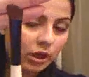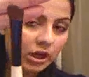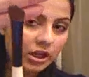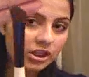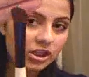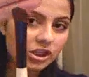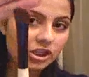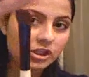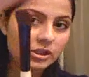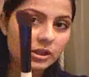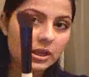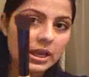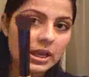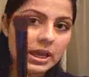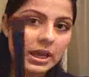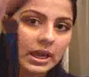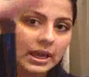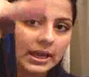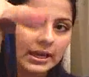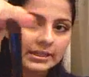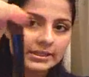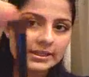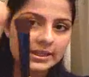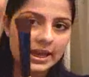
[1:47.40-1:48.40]
brush.
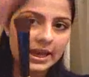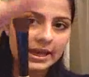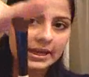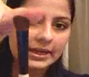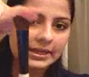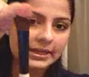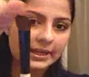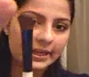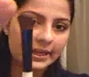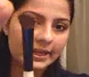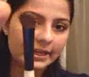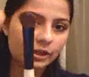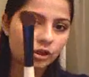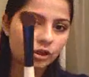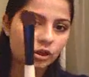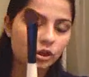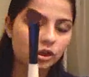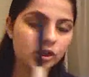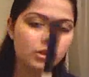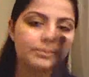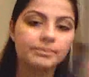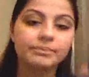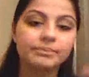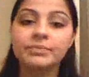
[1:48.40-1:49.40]
It's at an
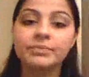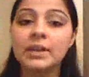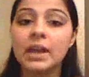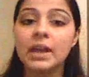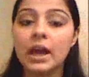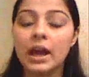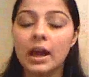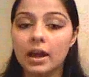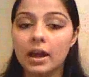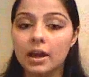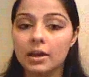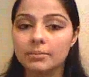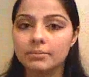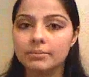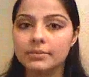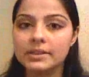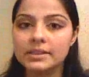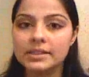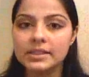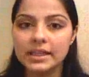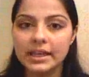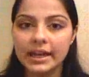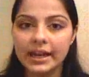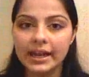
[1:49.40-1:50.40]
angle.
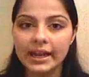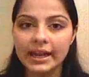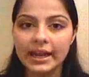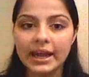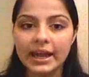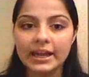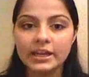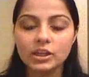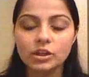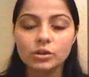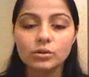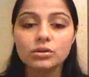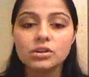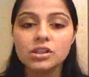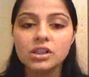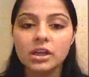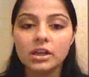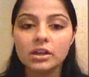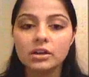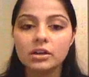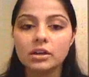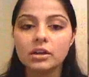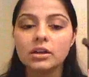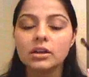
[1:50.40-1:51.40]
Today I used
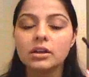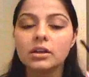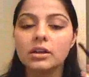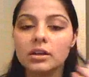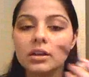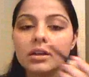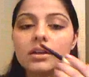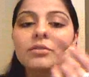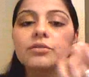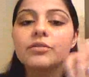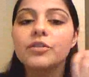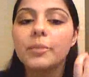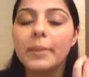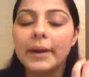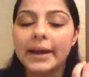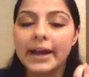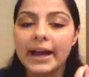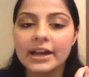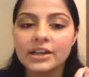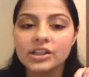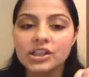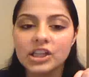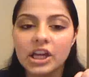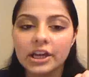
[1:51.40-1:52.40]
it for my
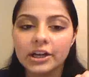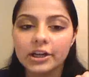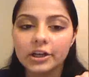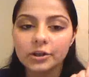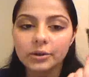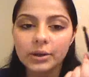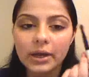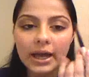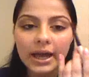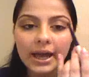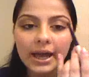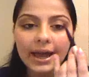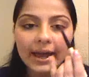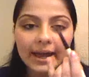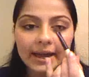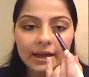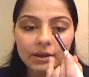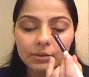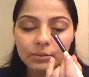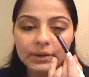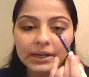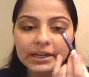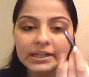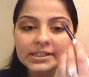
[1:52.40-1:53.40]
eyeshadow,
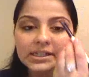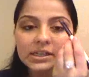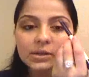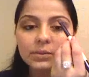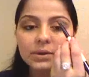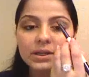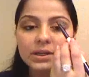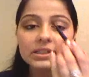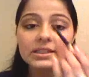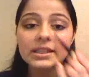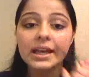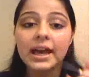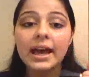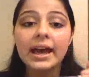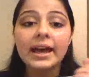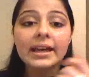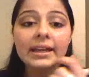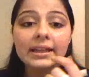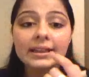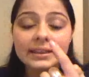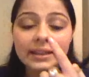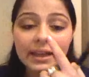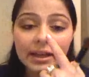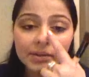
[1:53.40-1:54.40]
and what I did was
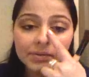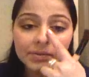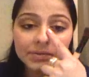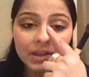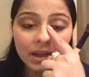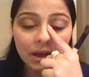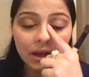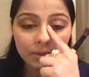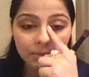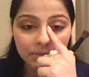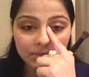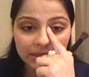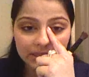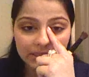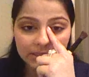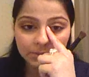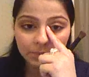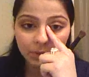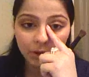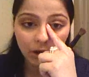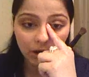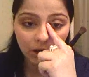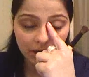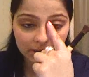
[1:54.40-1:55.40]
I left this
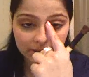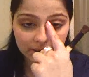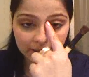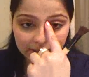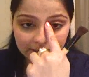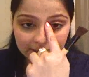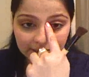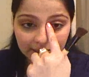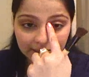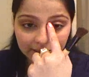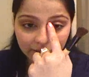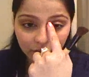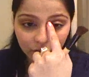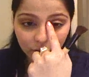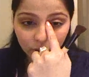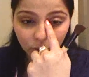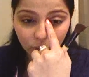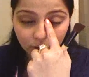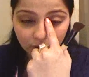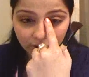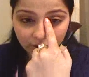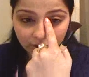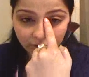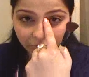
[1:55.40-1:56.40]
part, like the inner
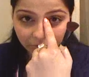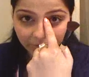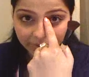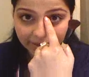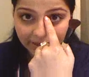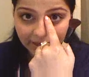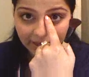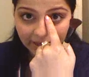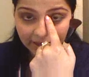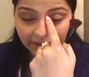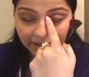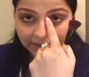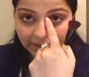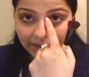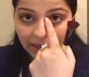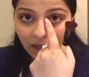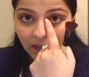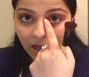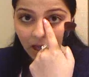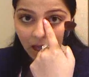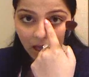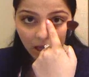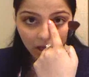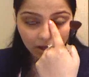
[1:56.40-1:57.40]
corner of my eye,
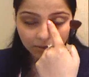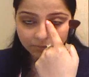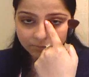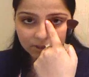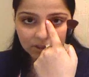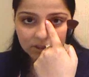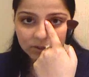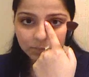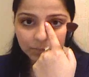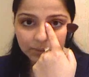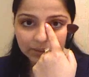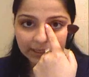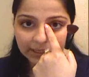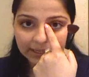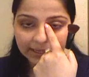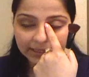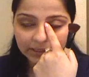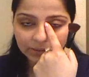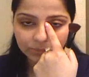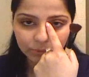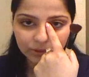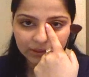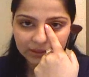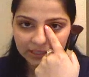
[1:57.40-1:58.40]
just
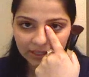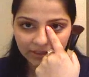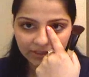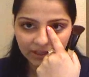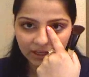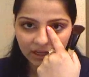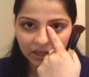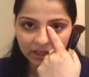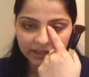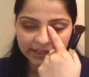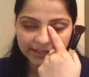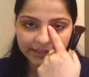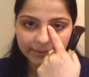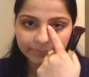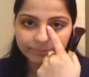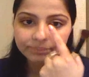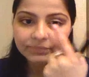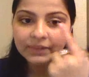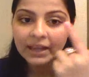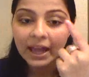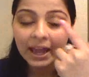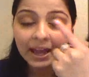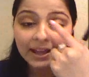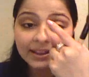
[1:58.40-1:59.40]
blank with nothing on it.
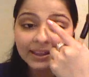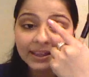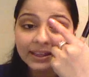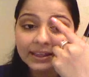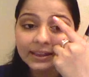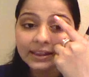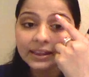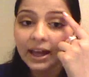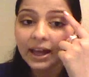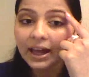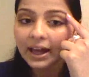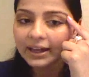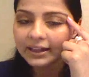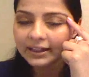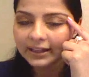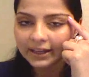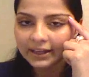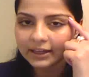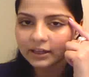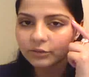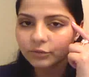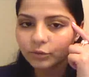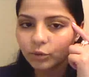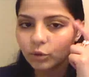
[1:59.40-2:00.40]
And then the
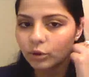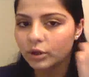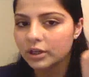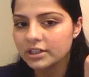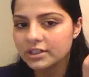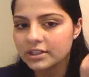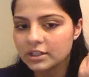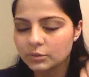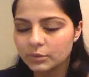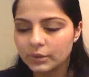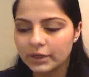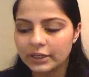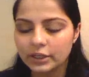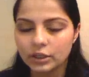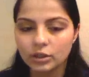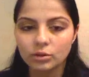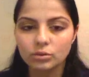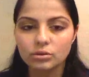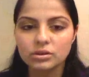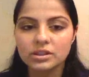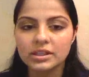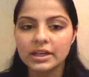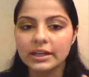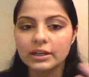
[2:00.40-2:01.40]
highlight, of course, is what I
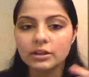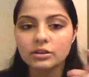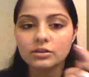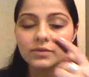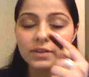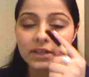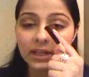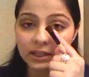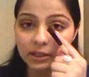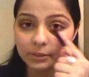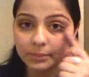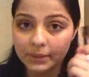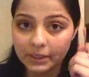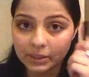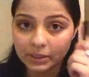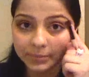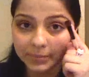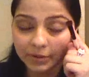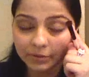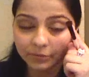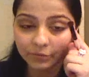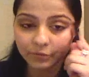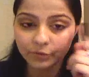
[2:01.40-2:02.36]
used. And I used vanilla pigment